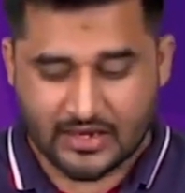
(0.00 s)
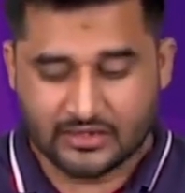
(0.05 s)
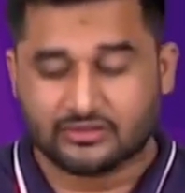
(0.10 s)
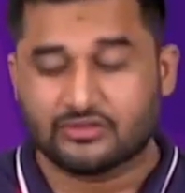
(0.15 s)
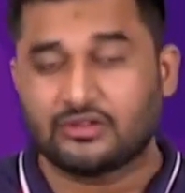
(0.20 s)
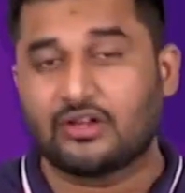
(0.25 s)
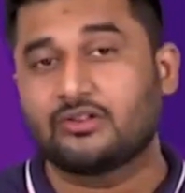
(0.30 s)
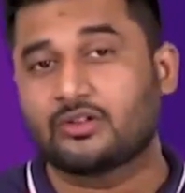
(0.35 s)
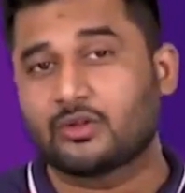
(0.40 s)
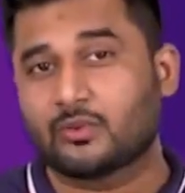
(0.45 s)

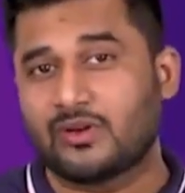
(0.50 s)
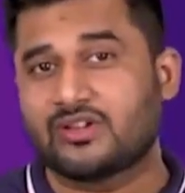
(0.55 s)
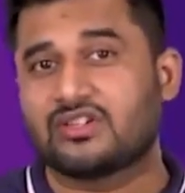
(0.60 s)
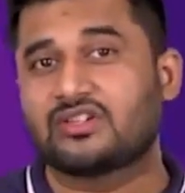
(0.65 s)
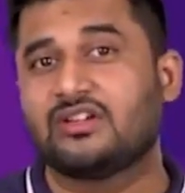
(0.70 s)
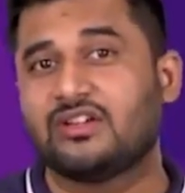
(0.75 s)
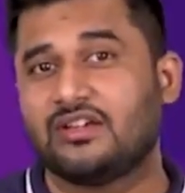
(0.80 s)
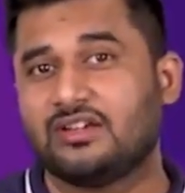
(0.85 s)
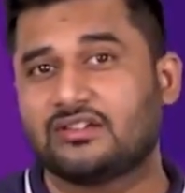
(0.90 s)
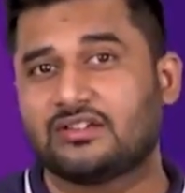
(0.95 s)
So now the
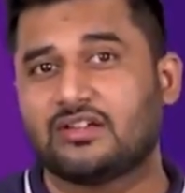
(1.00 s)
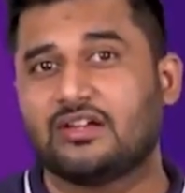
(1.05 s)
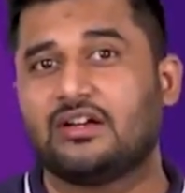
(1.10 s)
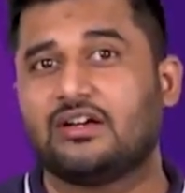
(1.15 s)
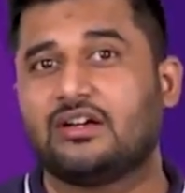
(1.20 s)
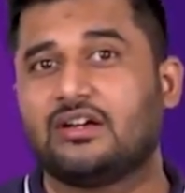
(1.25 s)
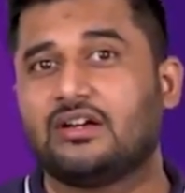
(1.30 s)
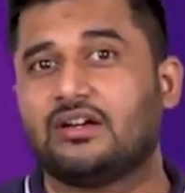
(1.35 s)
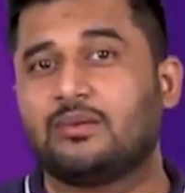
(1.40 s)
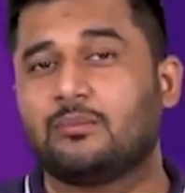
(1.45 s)
question is,
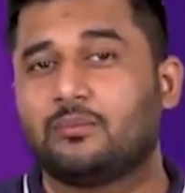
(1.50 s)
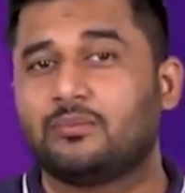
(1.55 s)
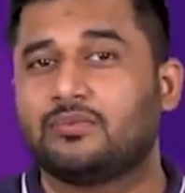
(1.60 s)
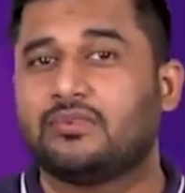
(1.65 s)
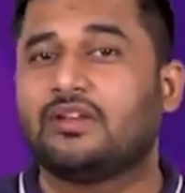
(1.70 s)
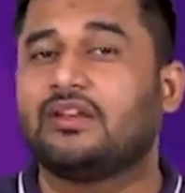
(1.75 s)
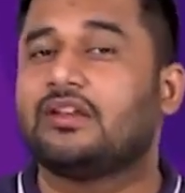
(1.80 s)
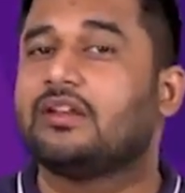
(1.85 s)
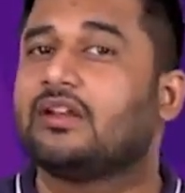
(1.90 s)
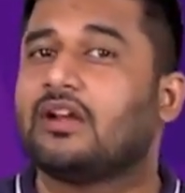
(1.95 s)

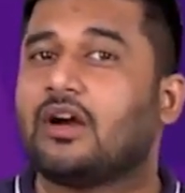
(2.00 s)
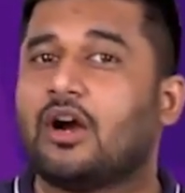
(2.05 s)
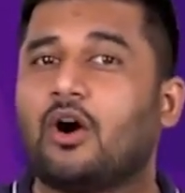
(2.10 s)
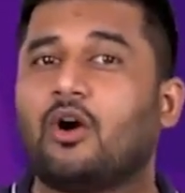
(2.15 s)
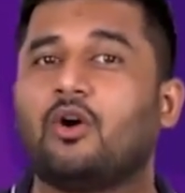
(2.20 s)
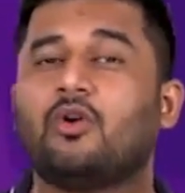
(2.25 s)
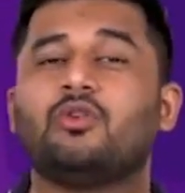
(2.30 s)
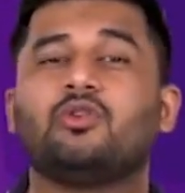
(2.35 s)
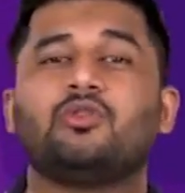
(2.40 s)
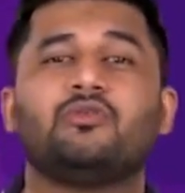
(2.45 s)
then
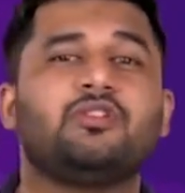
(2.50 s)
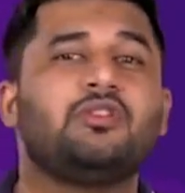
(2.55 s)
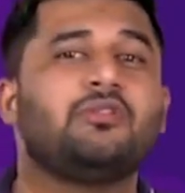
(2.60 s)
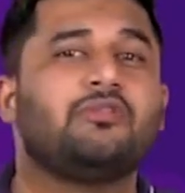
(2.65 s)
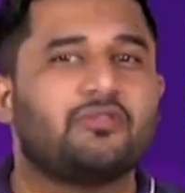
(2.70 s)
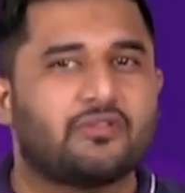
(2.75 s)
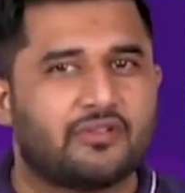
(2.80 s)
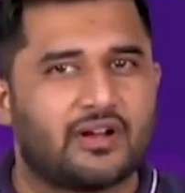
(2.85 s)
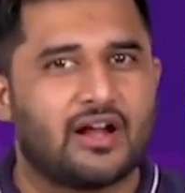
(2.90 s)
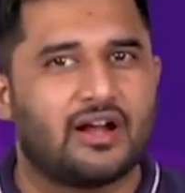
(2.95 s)
how do we